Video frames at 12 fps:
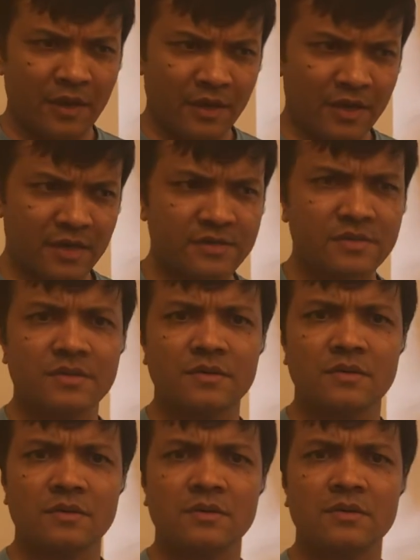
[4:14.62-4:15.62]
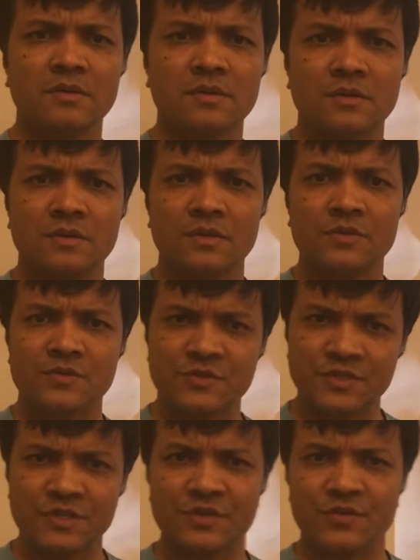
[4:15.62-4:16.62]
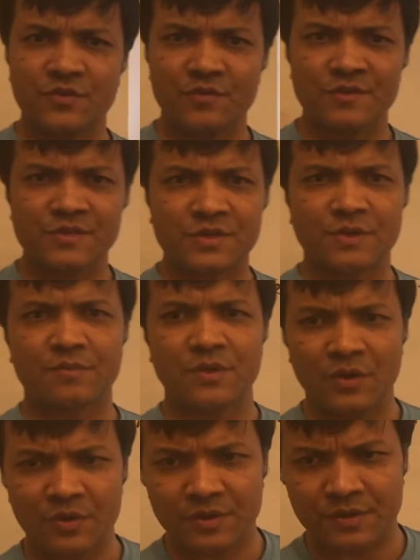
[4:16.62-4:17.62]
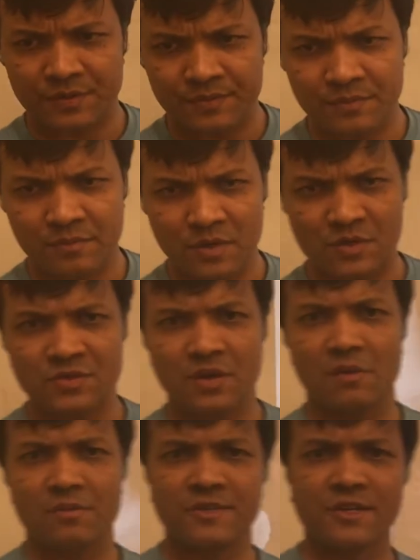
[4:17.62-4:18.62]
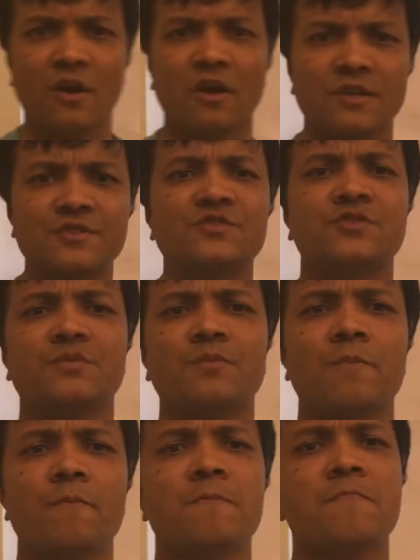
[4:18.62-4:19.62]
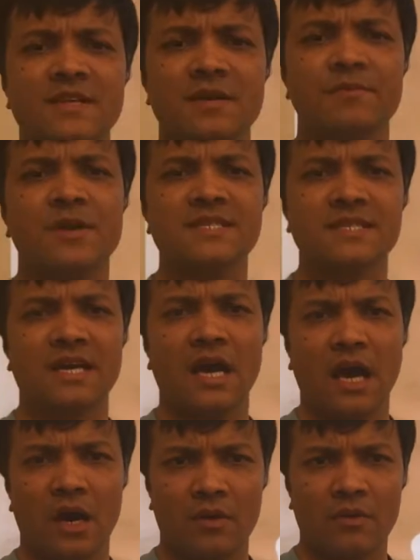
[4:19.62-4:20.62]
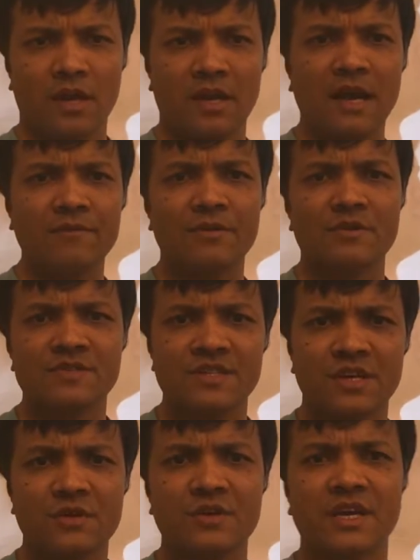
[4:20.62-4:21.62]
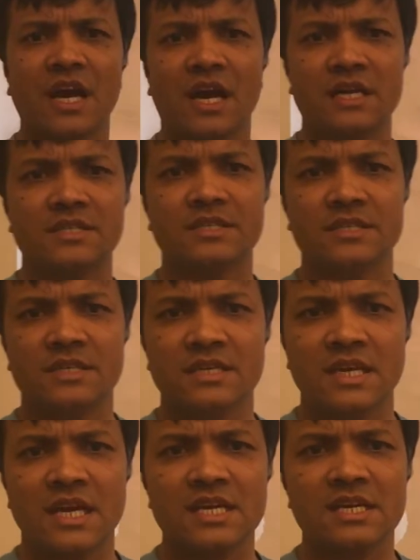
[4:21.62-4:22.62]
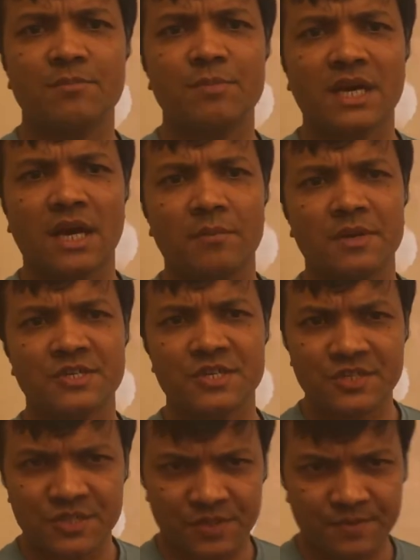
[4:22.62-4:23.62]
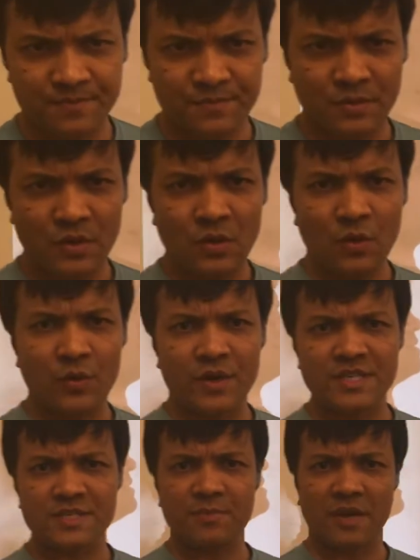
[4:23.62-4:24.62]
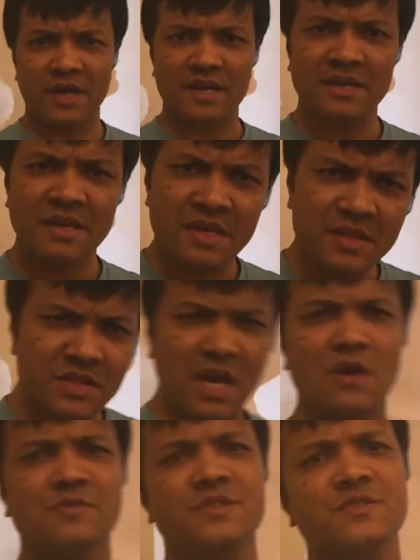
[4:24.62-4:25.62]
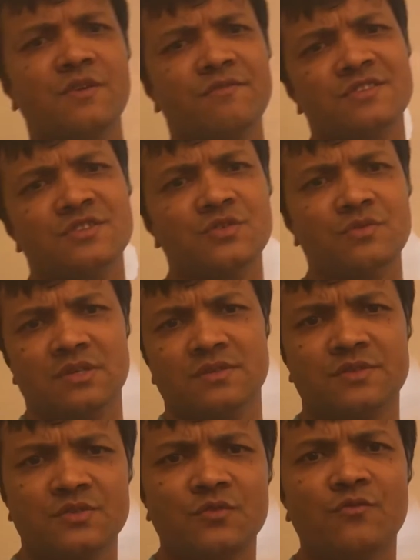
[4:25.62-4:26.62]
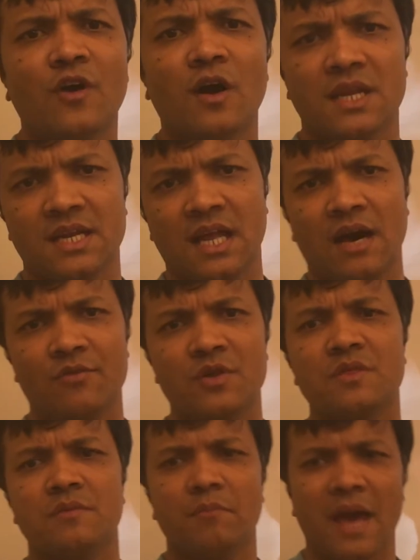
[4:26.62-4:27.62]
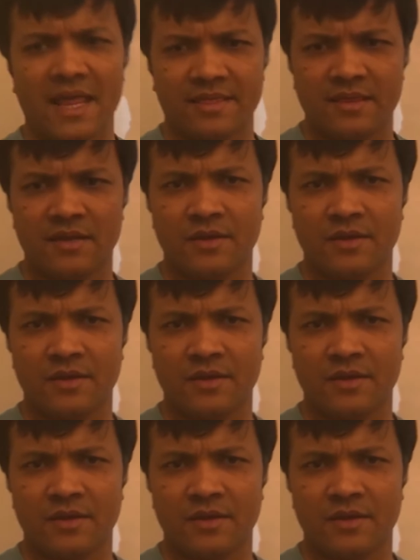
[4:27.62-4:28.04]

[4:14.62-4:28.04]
here at City University of New York, Bronx Community College. Surprising how a lifelong security guard ended up becoming a teacher who inspired thousands of students to fall in love with math,